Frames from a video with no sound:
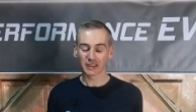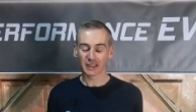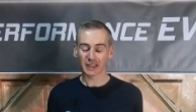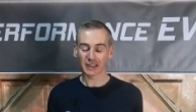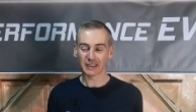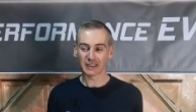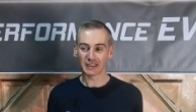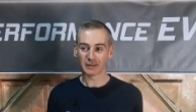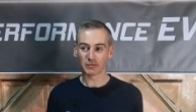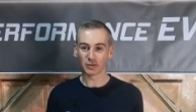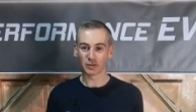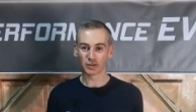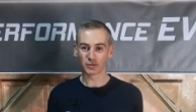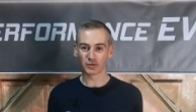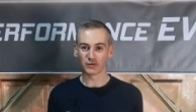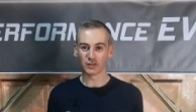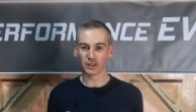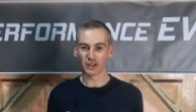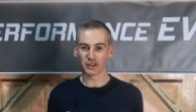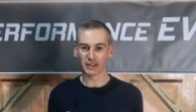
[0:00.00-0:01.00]
Um, once
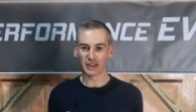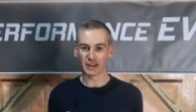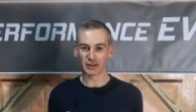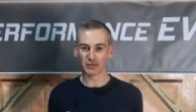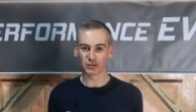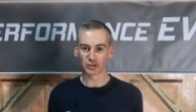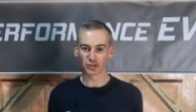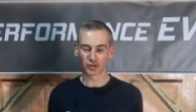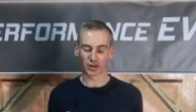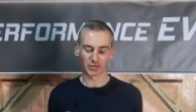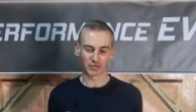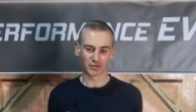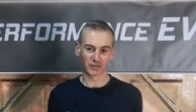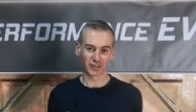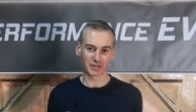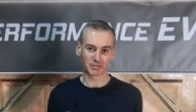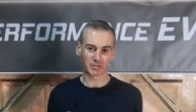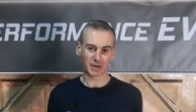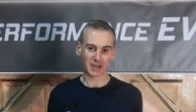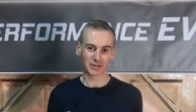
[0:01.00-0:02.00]
we've done that, we'll try and
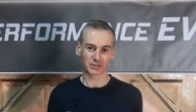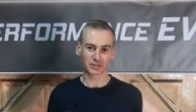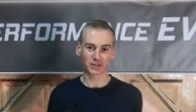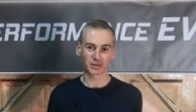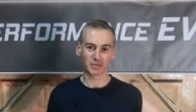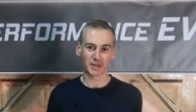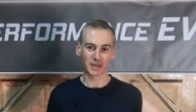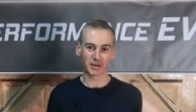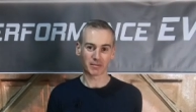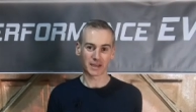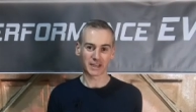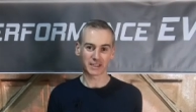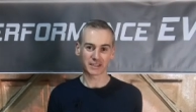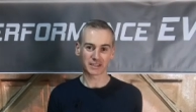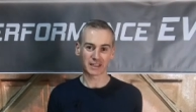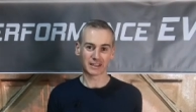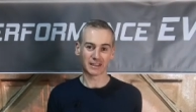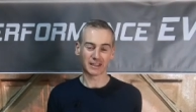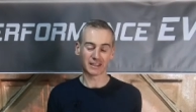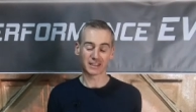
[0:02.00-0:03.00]
provide power to the BMS
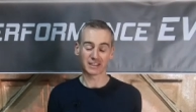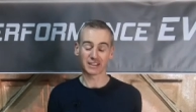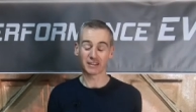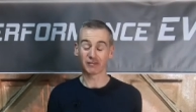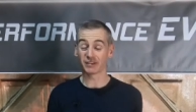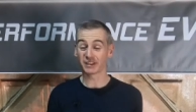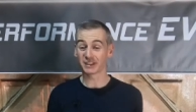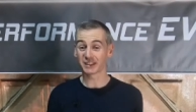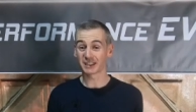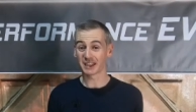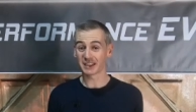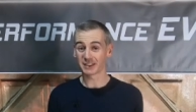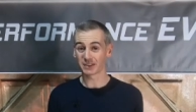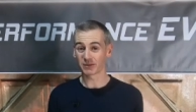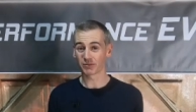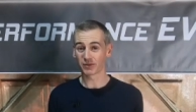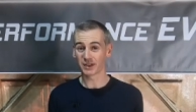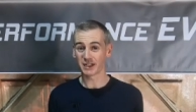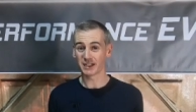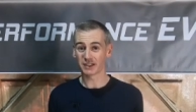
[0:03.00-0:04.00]
and then see if we can take
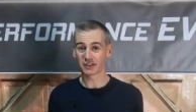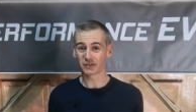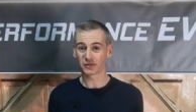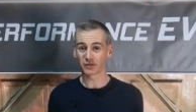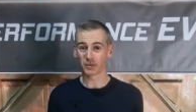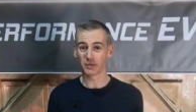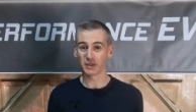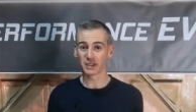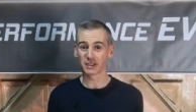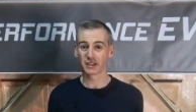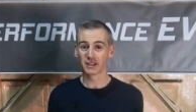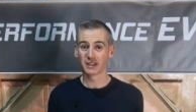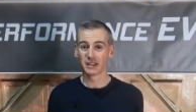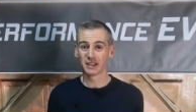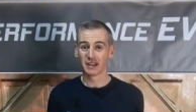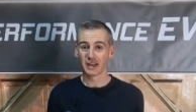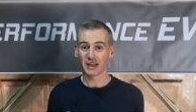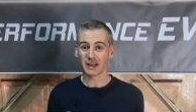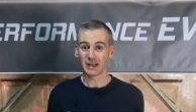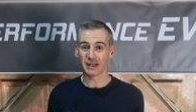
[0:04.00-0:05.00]
some readings from it.
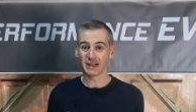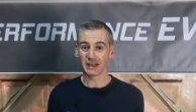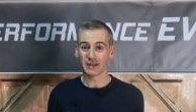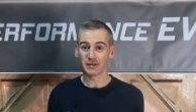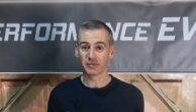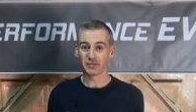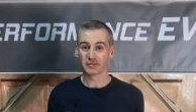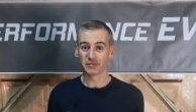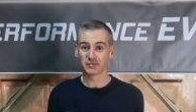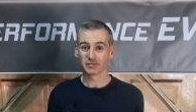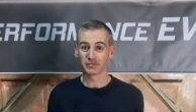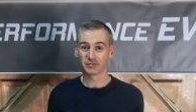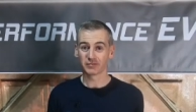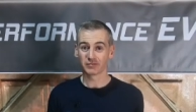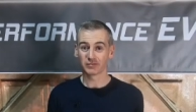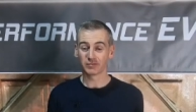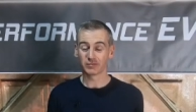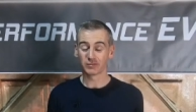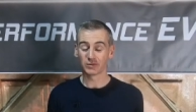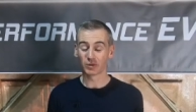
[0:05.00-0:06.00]
Um,
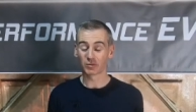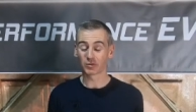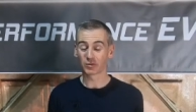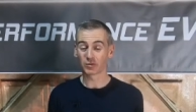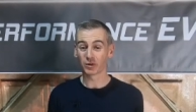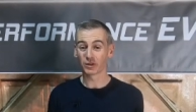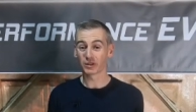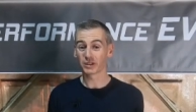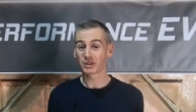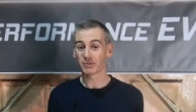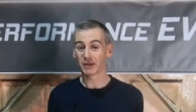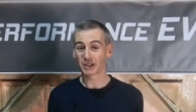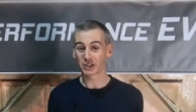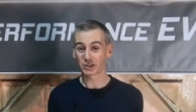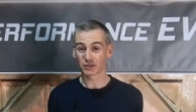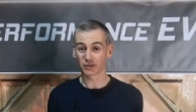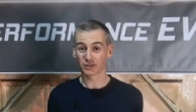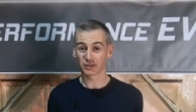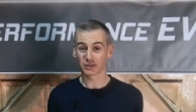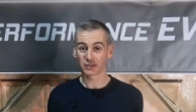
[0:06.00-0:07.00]
number one, to make
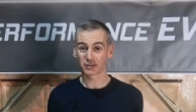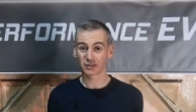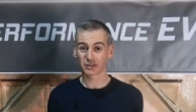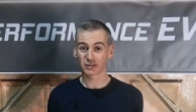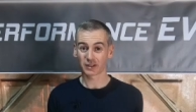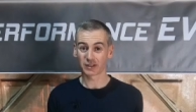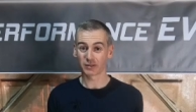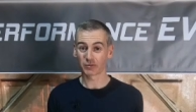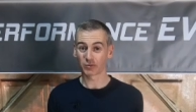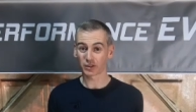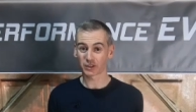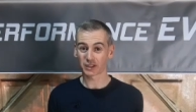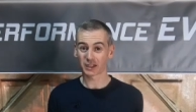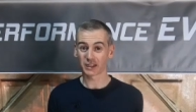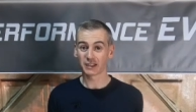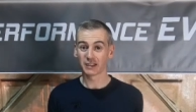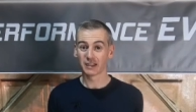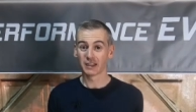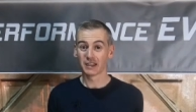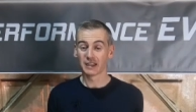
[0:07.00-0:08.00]
sure it's kind of
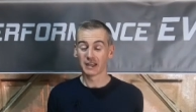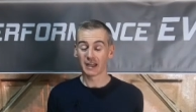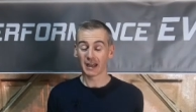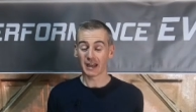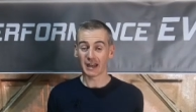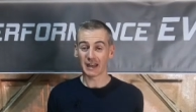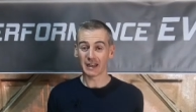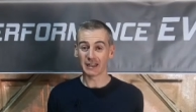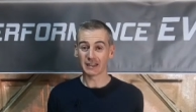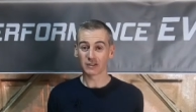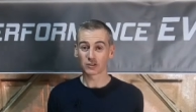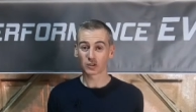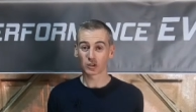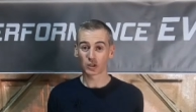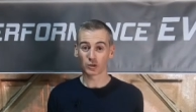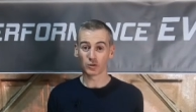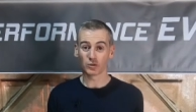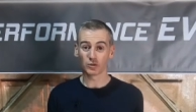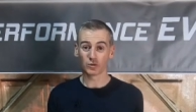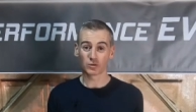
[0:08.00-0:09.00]
working, and
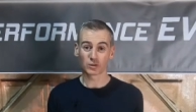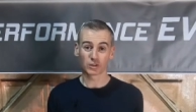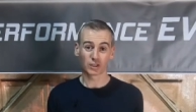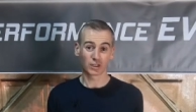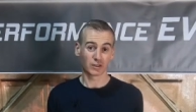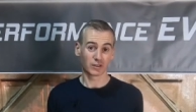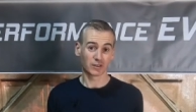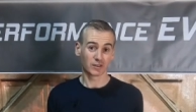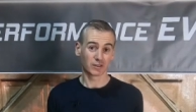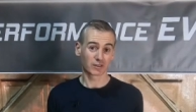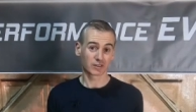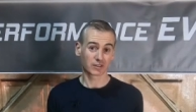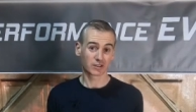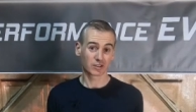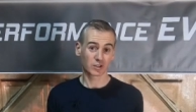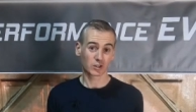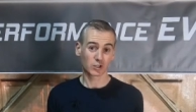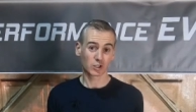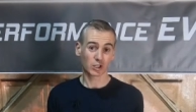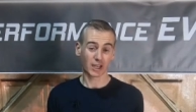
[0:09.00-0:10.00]
two, to
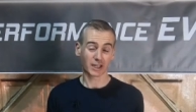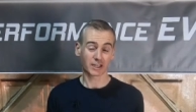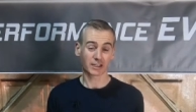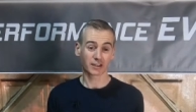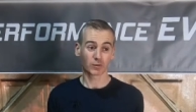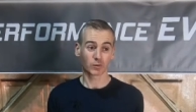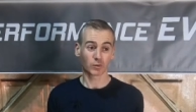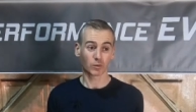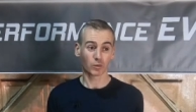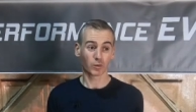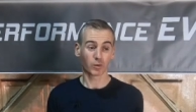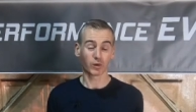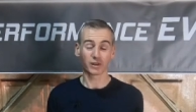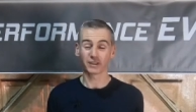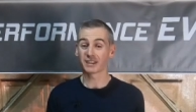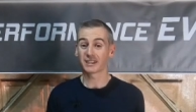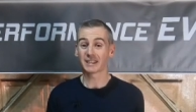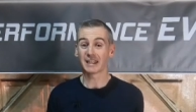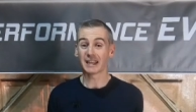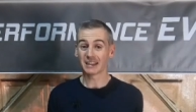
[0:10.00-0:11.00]
check what
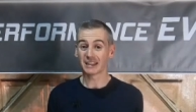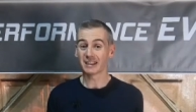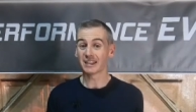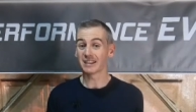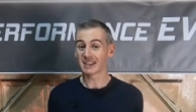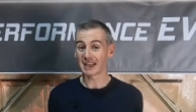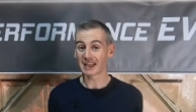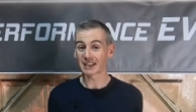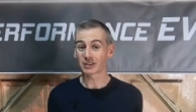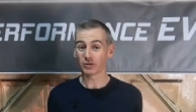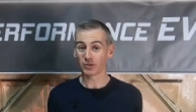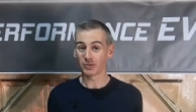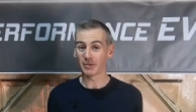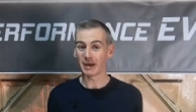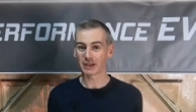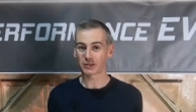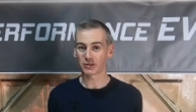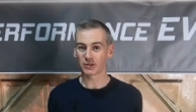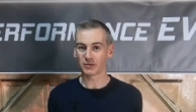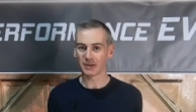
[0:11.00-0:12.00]
state this actual
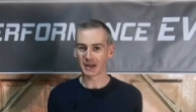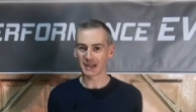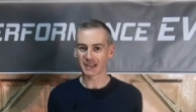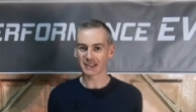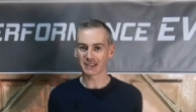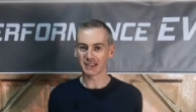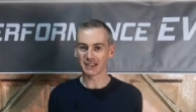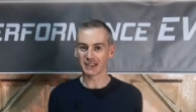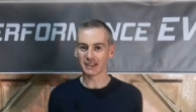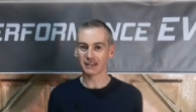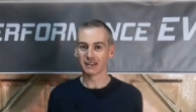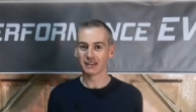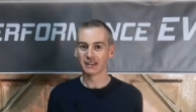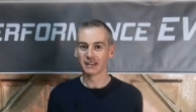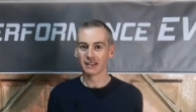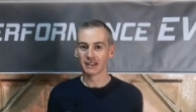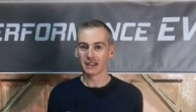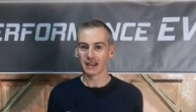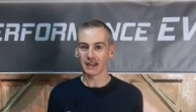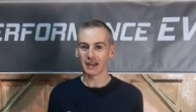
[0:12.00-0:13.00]
battery pack's in.
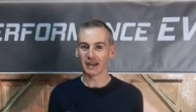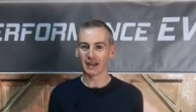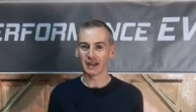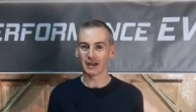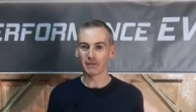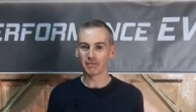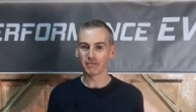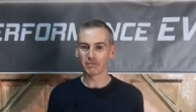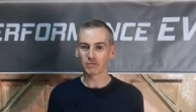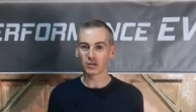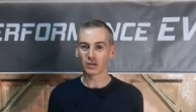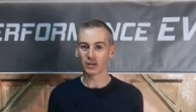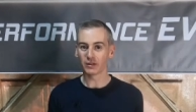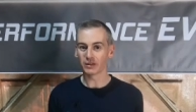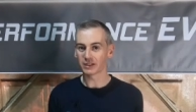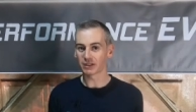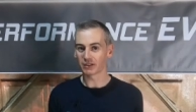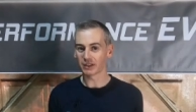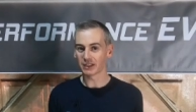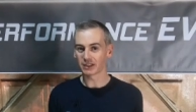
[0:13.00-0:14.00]
Um, you know,
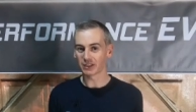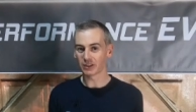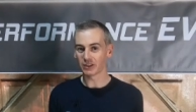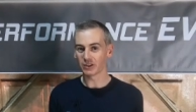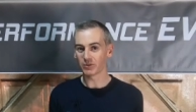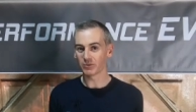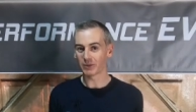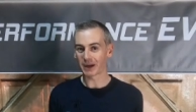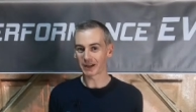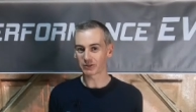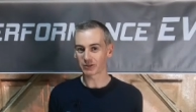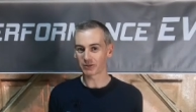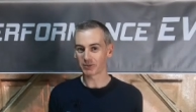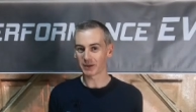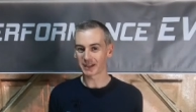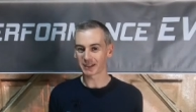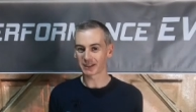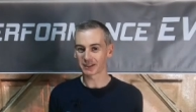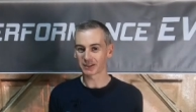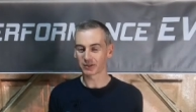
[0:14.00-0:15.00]
it's a, it's a new battery
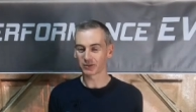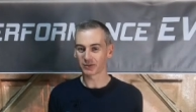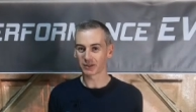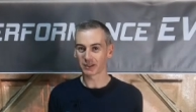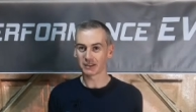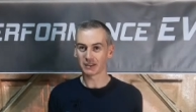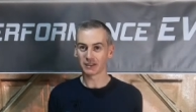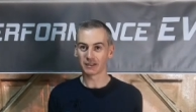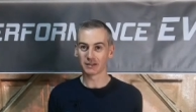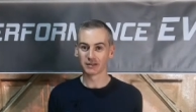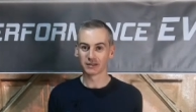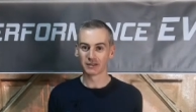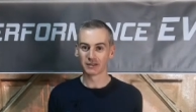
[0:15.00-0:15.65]
pack. It's only,